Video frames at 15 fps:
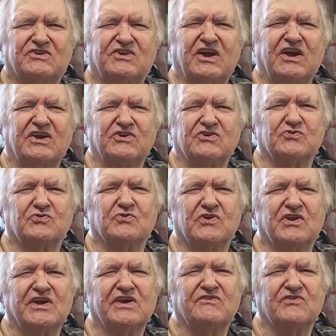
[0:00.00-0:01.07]
date you were
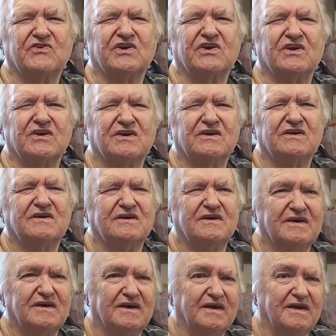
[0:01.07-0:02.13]
leaving.
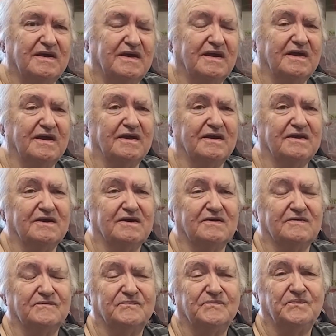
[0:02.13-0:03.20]
And
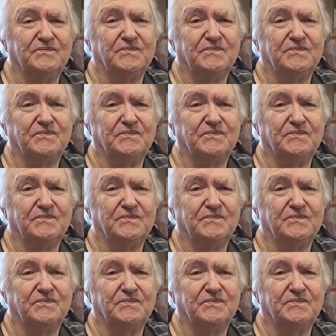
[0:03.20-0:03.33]
um,